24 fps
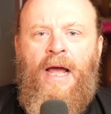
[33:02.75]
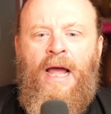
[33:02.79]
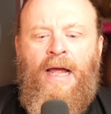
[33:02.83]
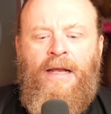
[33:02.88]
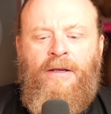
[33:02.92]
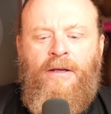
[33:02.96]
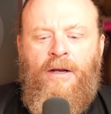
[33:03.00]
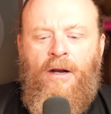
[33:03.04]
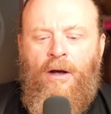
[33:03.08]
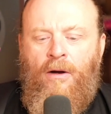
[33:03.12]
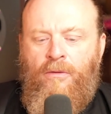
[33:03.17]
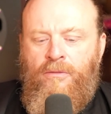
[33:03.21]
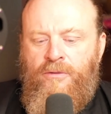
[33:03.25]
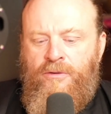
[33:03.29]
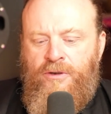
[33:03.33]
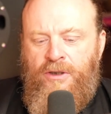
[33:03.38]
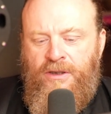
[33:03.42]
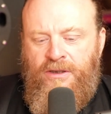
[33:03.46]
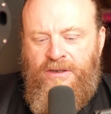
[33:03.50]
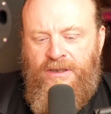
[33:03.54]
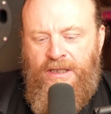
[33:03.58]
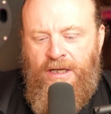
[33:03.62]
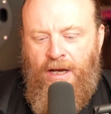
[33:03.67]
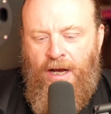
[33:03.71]
And, you know,
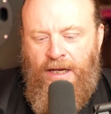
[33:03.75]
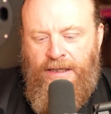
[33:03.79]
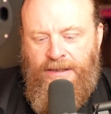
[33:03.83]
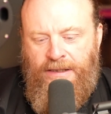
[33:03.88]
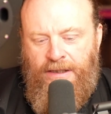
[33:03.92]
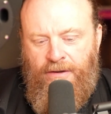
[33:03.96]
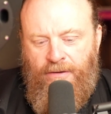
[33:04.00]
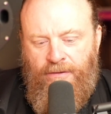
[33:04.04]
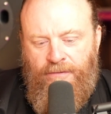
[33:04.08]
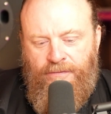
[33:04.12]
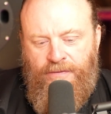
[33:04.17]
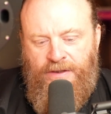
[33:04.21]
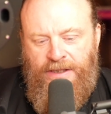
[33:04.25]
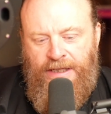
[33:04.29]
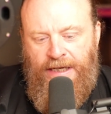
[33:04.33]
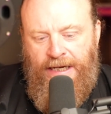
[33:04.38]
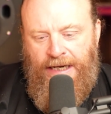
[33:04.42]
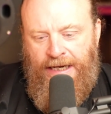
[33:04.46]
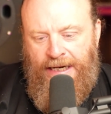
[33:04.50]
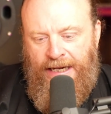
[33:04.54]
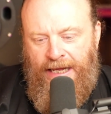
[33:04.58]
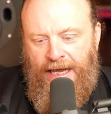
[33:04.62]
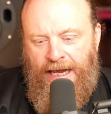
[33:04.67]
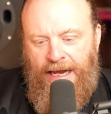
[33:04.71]
just the idea of
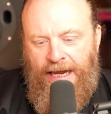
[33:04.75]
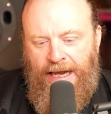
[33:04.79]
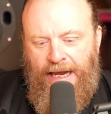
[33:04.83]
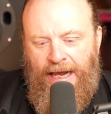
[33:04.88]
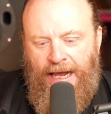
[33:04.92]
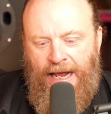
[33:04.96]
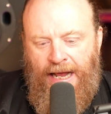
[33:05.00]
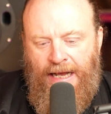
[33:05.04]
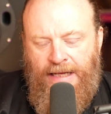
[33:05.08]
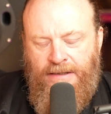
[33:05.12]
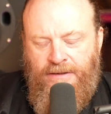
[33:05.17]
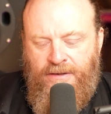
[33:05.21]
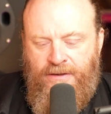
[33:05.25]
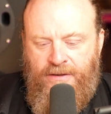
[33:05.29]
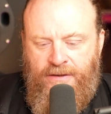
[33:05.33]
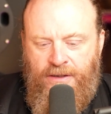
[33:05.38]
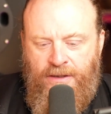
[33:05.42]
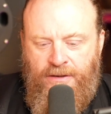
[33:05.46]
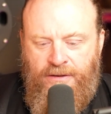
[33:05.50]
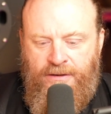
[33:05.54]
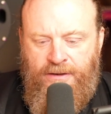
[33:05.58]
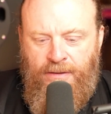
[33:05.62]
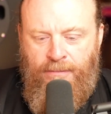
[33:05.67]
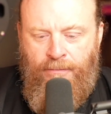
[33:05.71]
DNA has
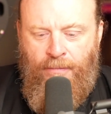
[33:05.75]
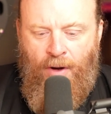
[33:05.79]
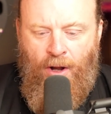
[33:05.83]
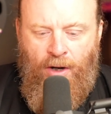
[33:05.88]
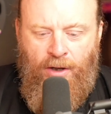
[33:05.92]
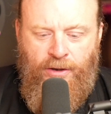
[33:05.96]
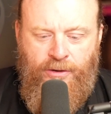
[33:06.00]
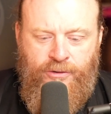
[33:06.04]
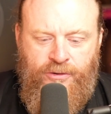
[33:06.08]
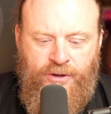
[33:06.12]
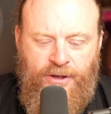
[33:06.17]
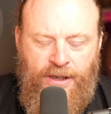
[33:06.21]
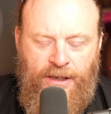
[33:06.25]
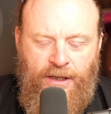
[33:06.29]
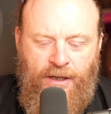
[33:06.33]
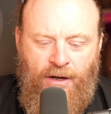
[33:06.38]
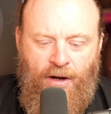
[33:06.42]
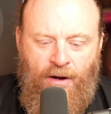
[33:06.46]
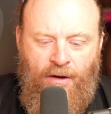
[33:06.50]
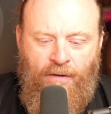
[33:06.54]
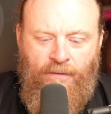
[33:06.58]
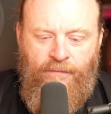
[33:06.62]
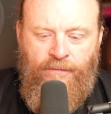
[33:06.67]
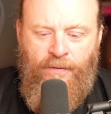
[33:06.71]
the symbology
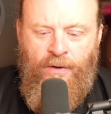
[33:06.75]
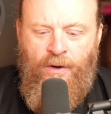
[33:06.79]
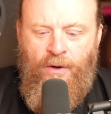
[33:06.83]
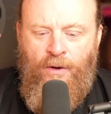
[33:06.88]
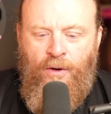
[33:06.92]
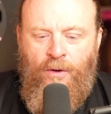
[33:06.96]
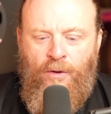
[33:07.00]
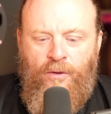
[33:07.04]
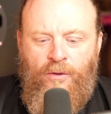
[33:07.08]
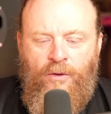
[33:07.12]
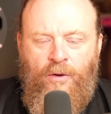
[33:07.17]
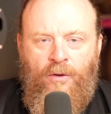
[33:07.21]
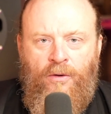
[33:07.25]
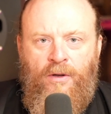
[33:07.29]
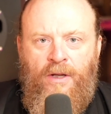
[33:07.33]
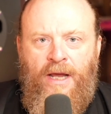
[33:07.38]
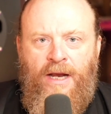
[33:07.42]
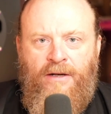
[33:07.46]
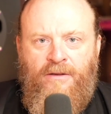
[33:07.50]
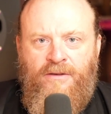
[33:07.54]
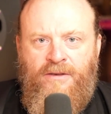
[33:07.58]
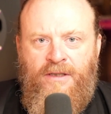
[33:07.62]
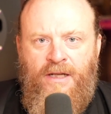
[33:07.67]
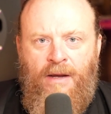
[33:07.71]
of your
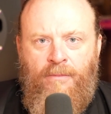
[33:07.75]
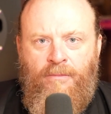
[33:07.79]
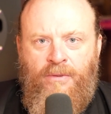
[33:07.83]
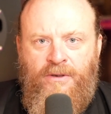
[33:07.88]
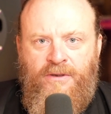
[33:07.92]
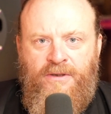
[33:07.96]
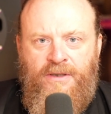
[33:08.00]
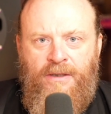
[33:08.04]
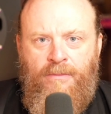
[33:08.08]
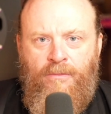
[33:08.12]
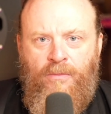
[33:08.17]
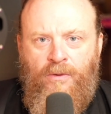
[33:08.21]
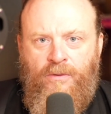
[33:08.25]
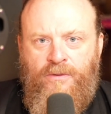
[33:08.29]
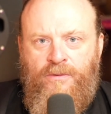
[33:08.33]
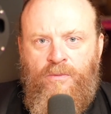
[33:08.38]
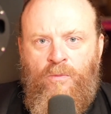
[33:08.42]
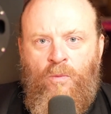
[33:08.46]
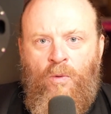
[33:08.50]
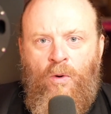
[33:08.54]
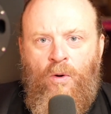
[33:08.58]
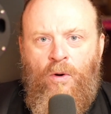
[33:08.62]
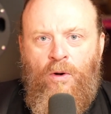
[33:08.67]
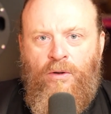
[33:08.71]
letters, numbers, symbols,
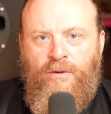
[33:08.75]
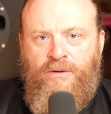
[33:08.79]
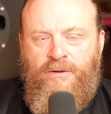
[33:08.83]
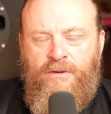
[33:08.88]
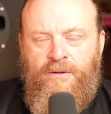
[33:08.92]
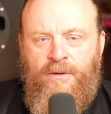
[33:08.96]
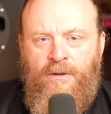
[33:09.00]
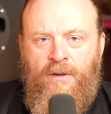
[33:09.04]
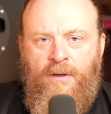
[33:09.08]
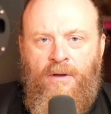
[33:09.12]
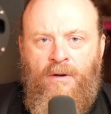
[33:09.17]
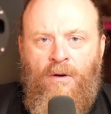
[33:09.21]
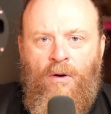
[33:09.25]
words,